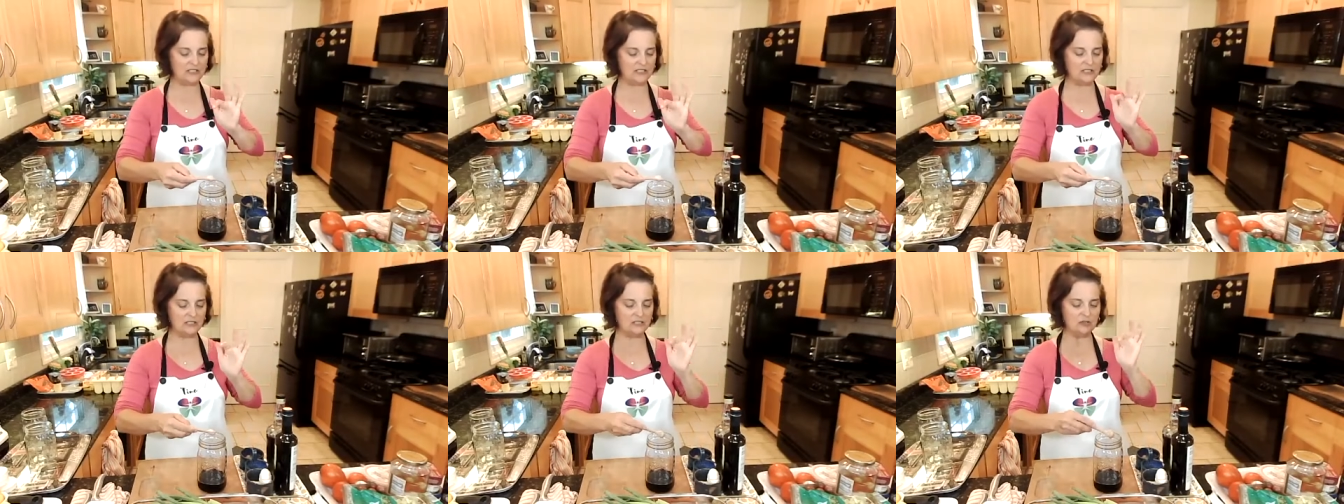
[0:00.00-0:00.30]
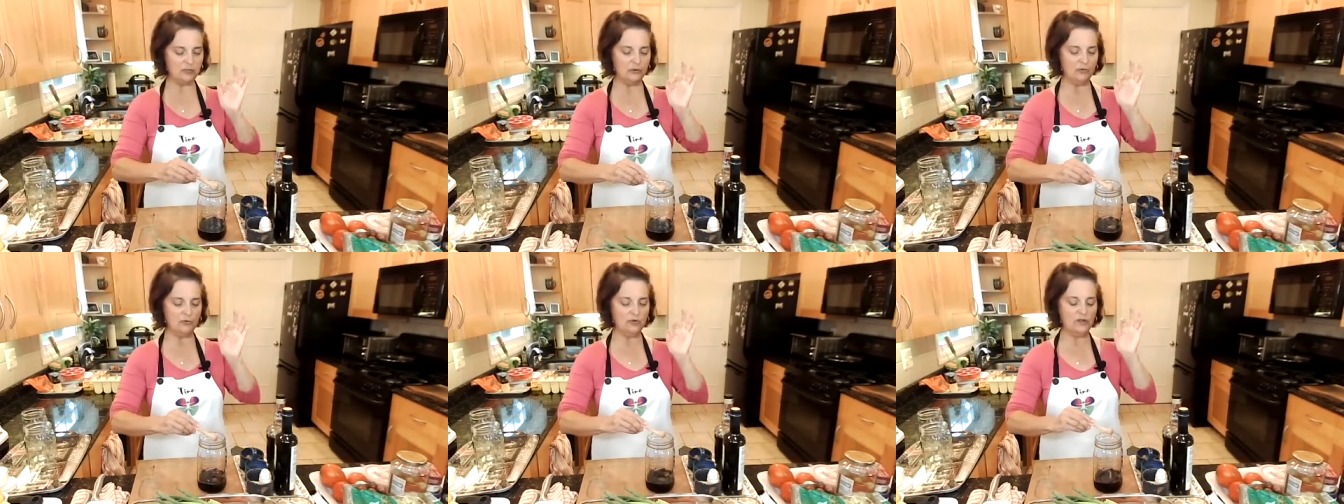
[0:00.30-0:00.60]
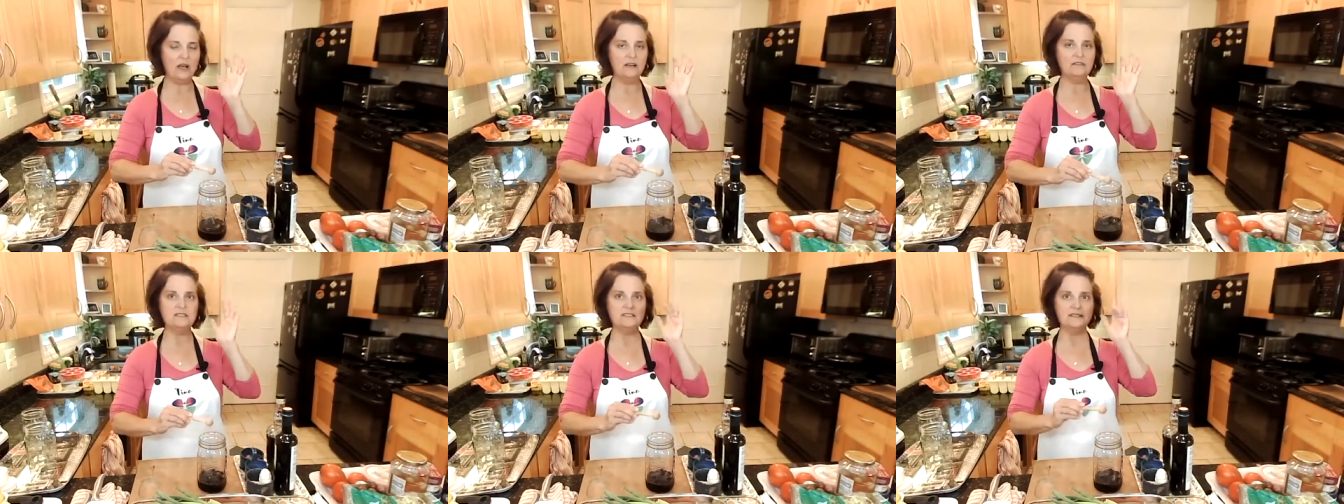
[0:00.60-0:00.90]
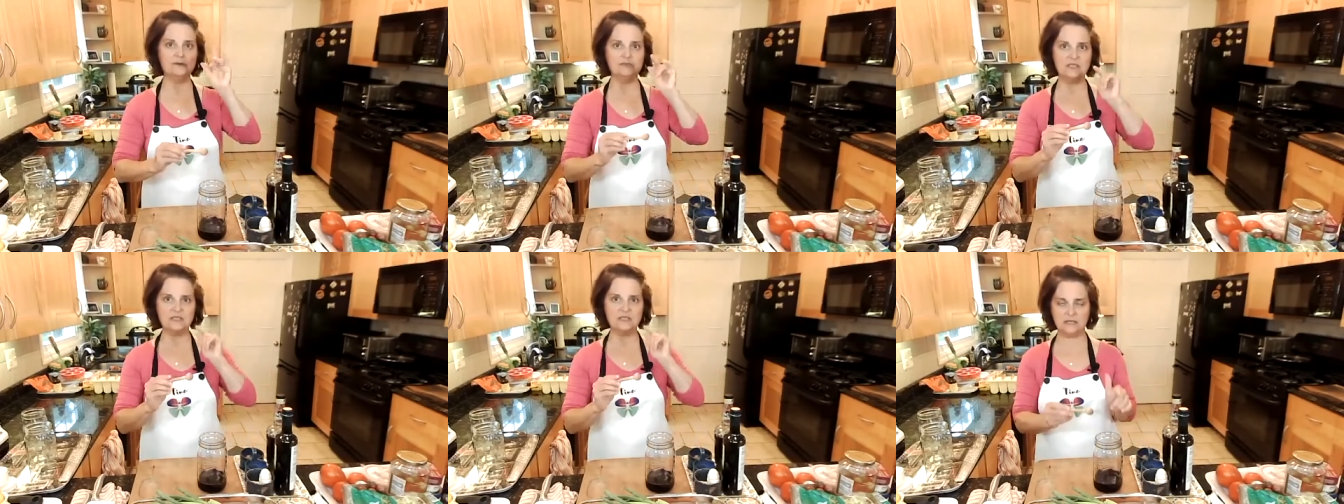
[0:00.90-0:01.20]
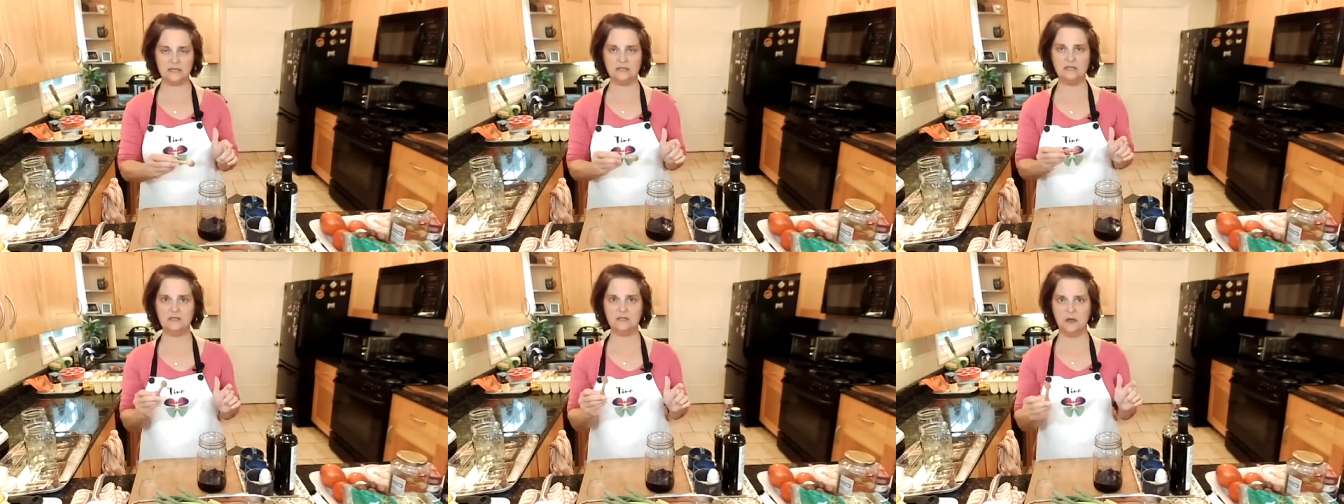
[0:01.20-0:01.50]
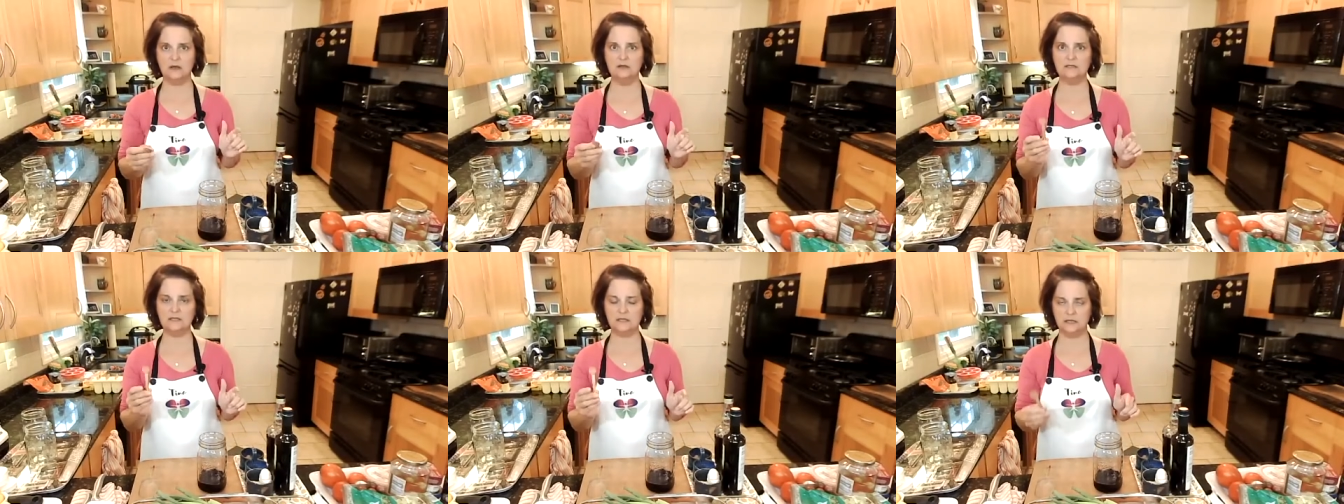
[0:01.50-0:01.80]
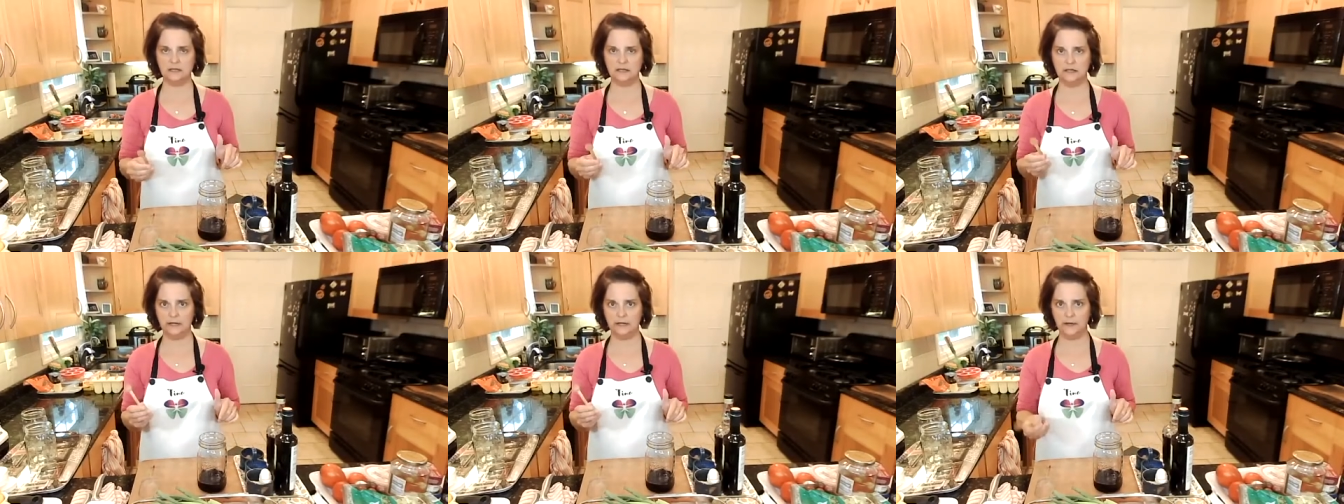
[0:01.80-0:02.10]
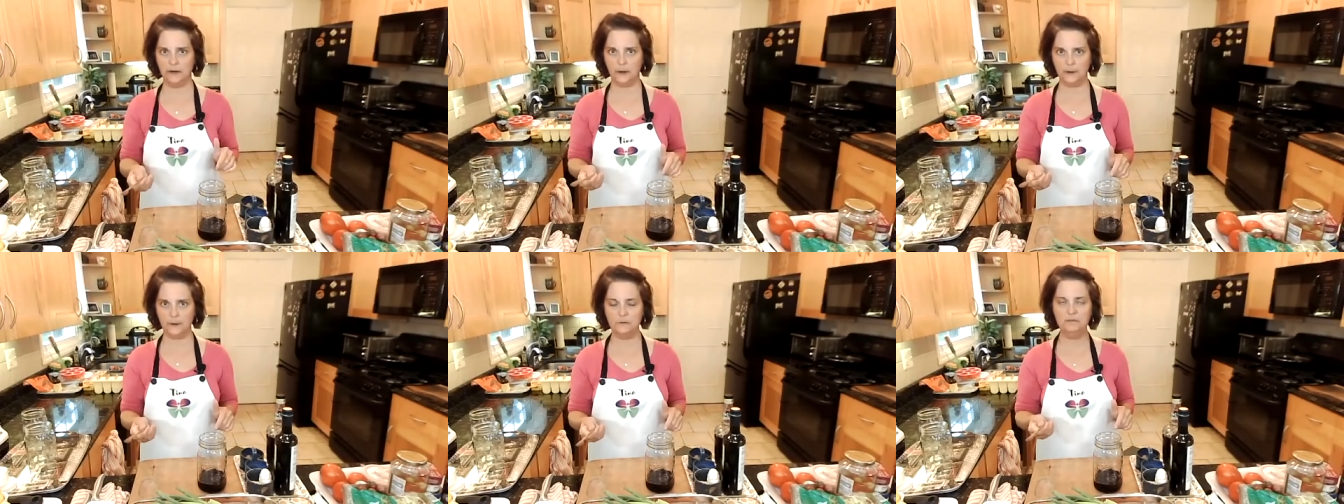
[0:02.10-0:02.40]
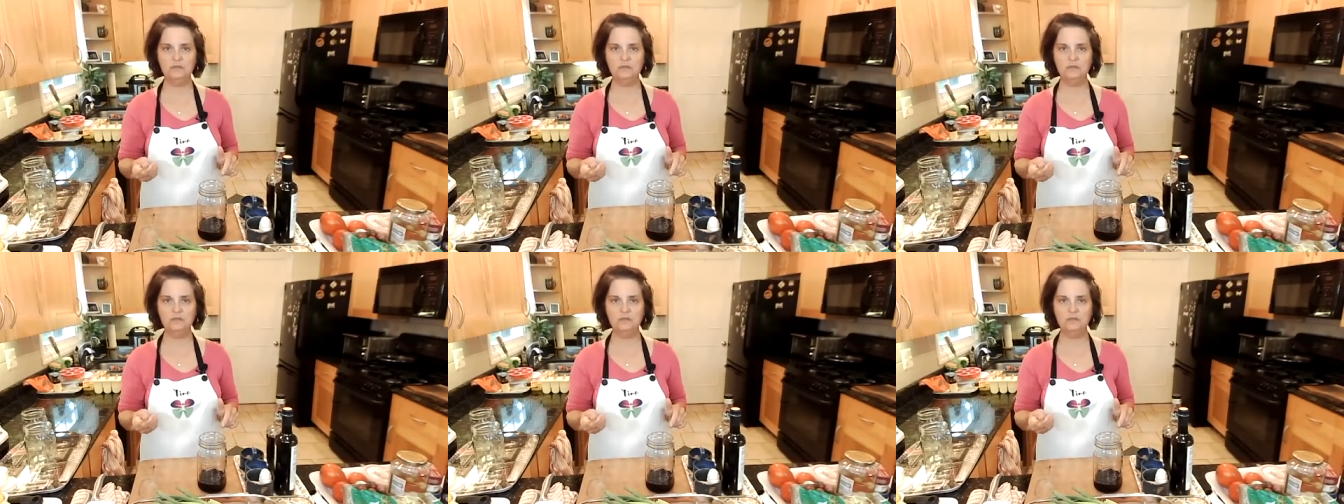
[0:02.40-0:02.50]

teaspoon of some sea salt in here.